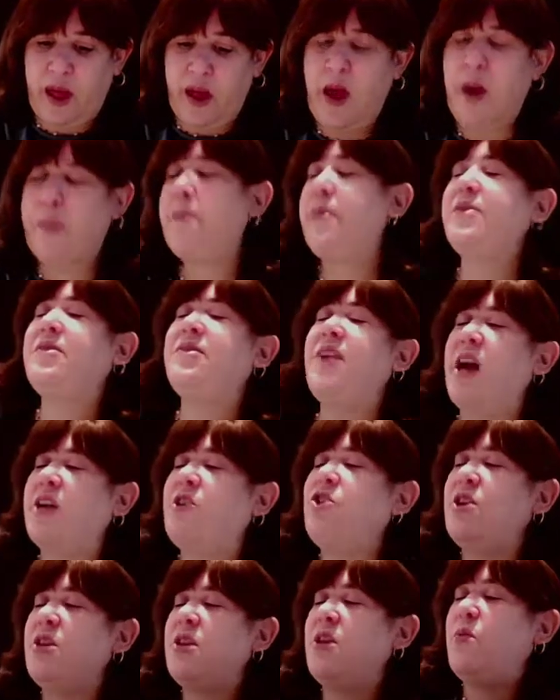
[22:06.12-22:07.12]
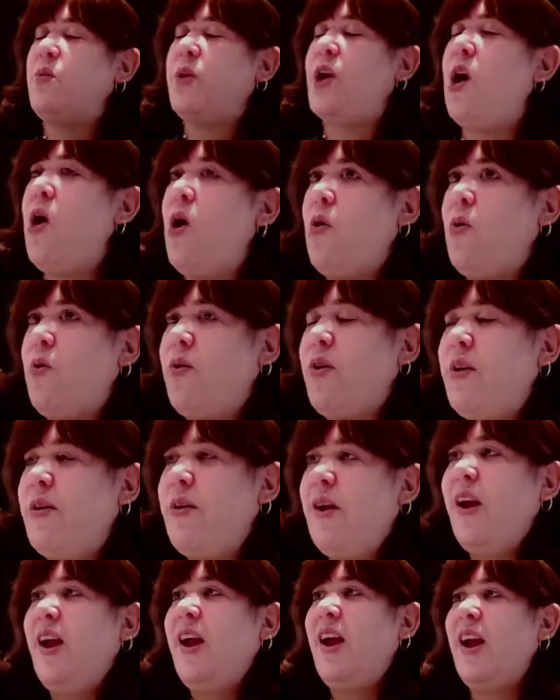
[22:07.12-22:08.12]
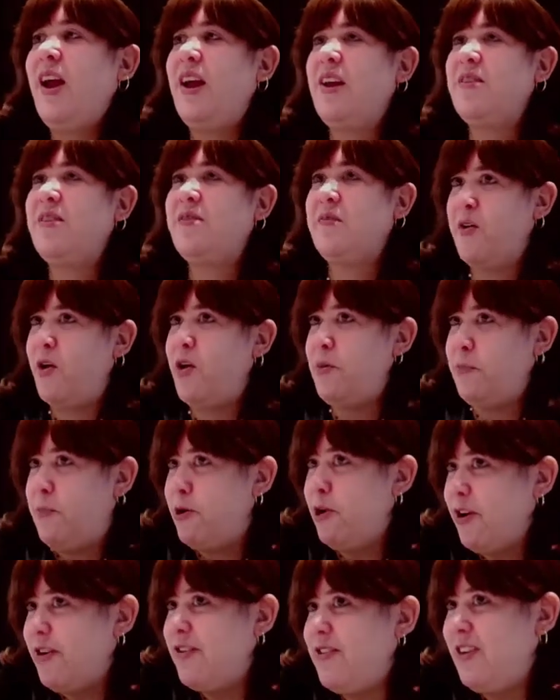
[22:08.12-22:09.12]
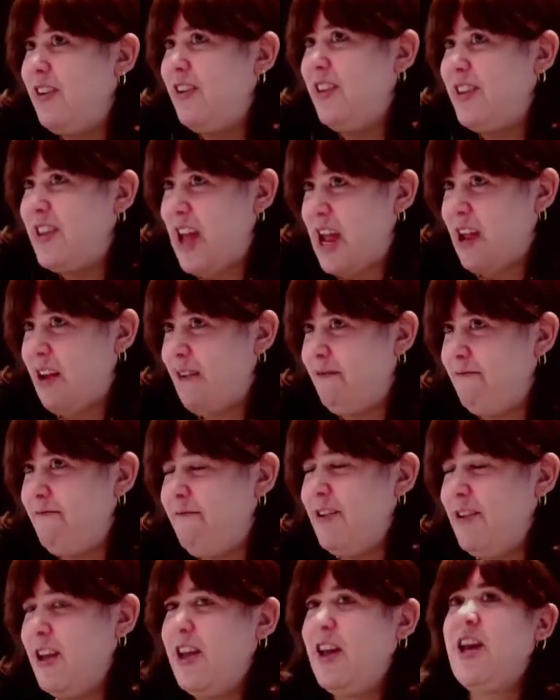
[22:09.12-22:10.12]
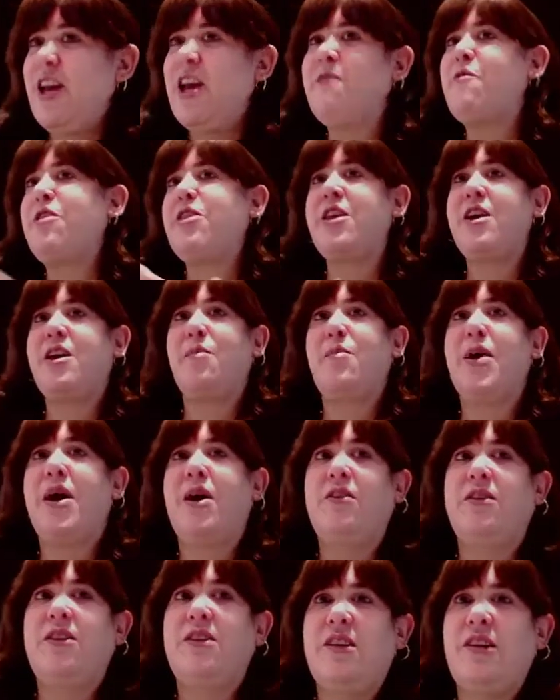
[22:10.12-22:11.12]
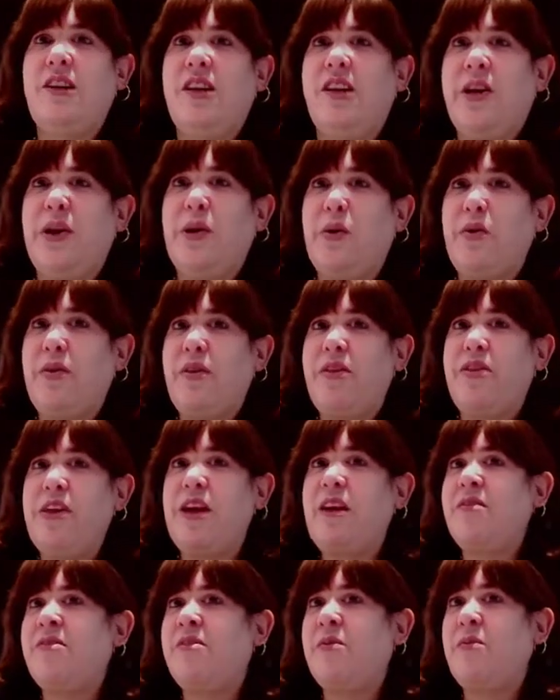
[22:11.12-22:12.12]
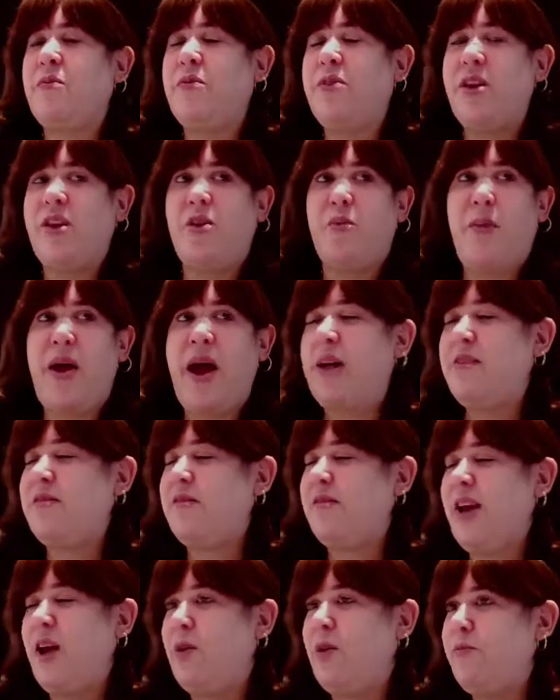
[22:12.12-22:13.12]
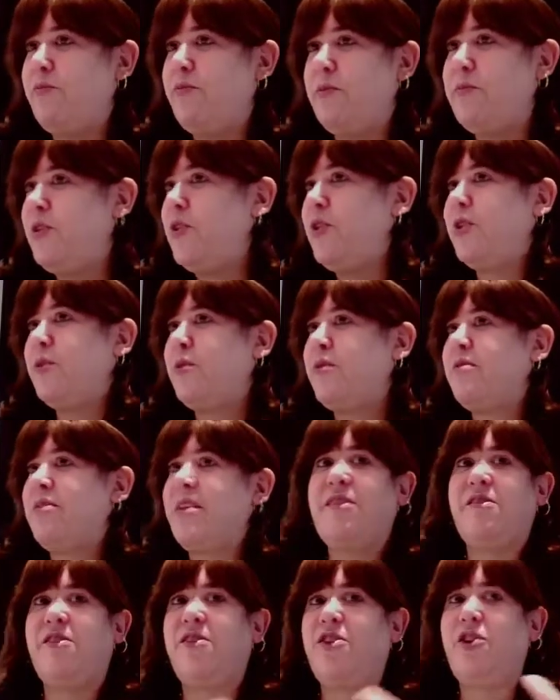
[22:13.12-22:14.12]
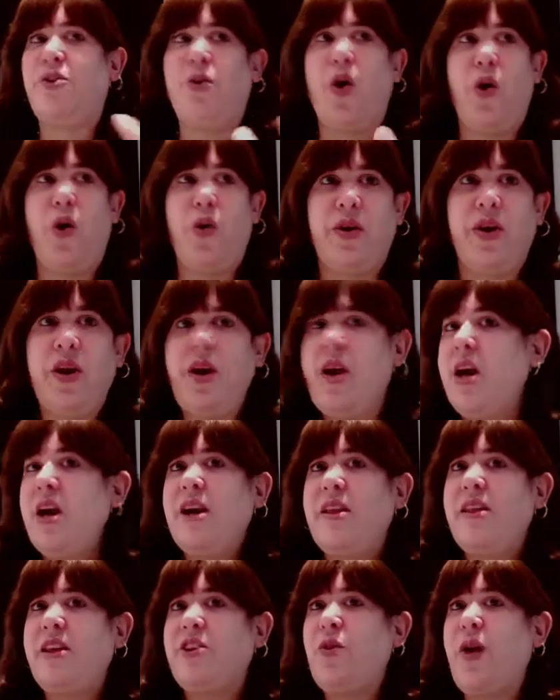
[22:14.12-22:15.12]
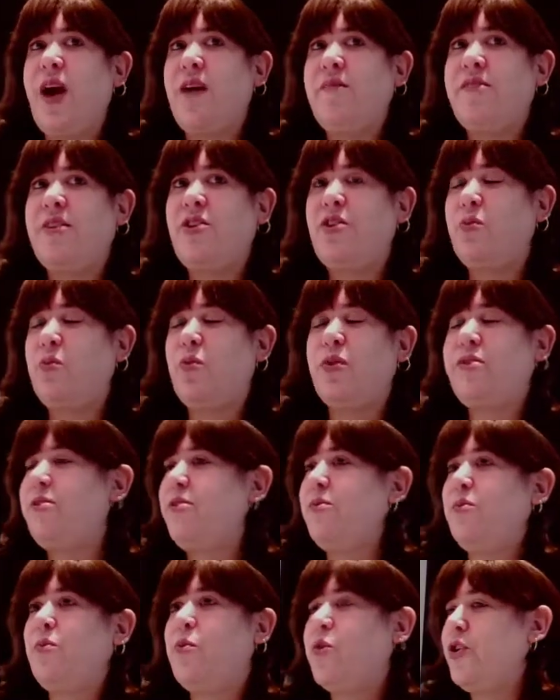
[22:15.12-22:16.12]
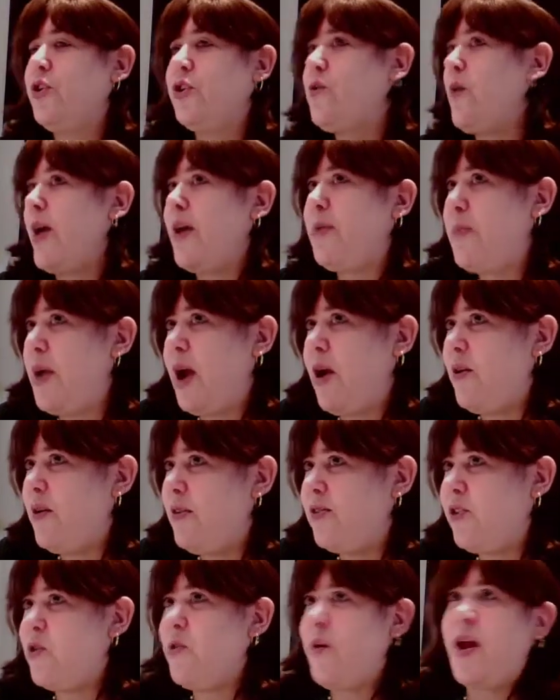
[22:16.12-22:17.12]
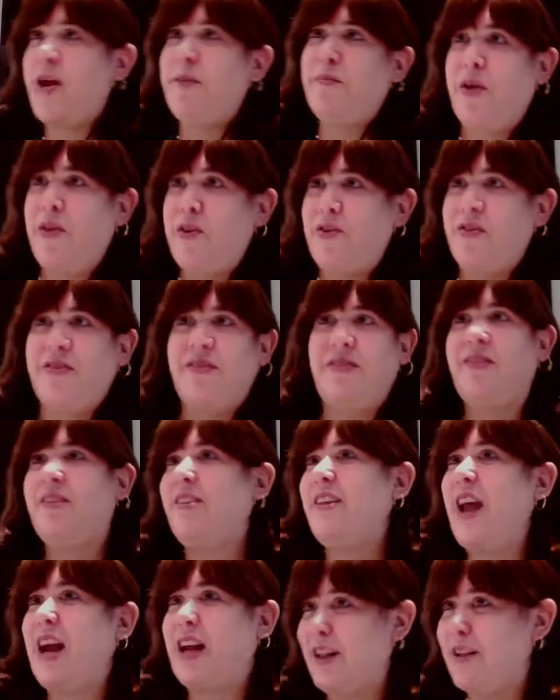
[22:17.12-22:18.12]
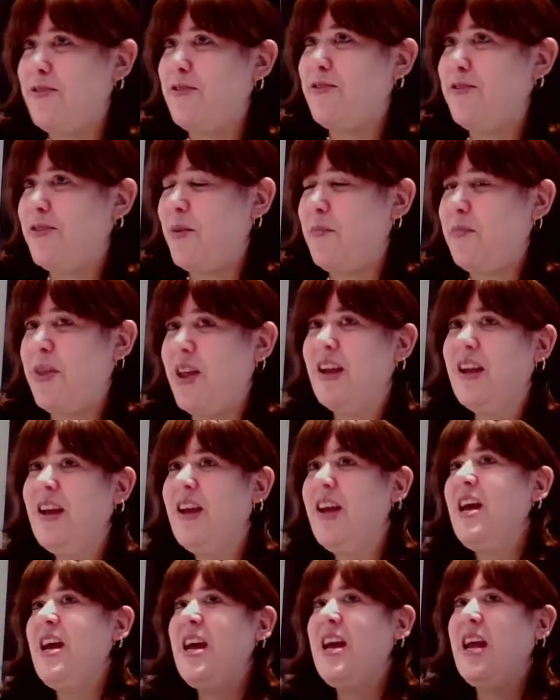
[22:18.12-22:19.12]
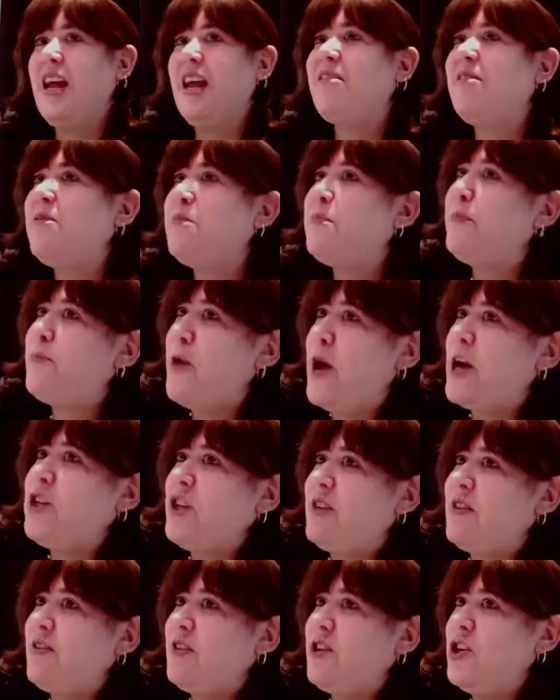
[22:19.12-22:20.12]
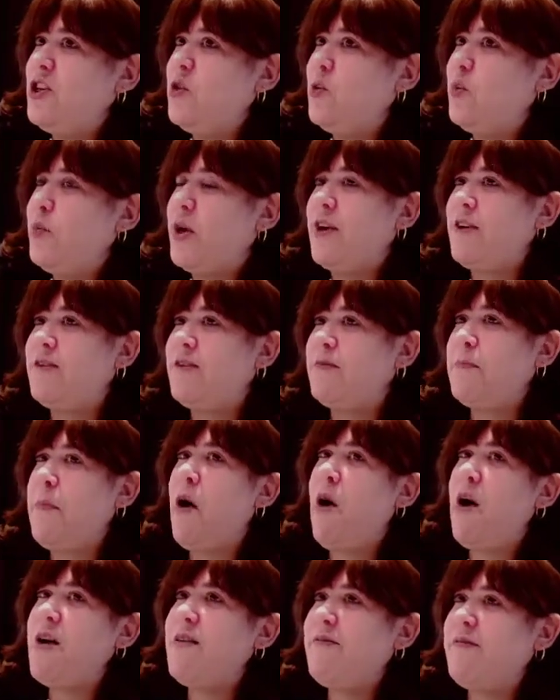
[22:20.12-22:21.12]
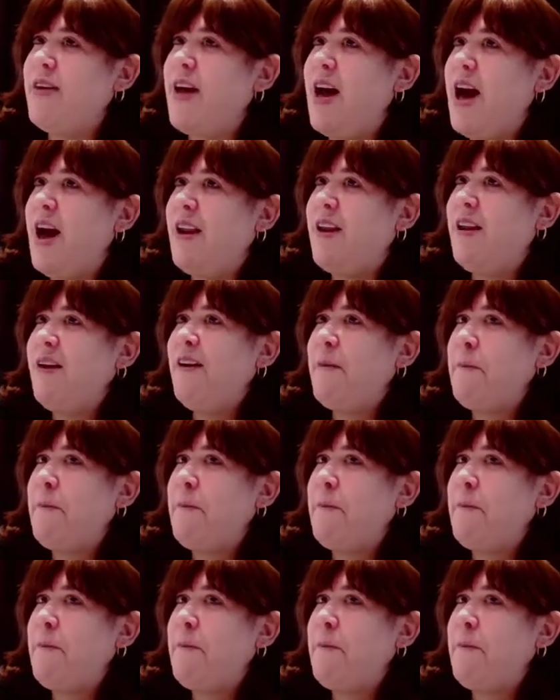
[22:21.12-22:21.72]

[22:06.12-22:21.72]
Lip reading: a possession that we own is a very personal thing. If you think about, things that are passed down from, things that you own, that you have, were your grandparents, your grandmother's necklace or something. It's precious to you because part of that,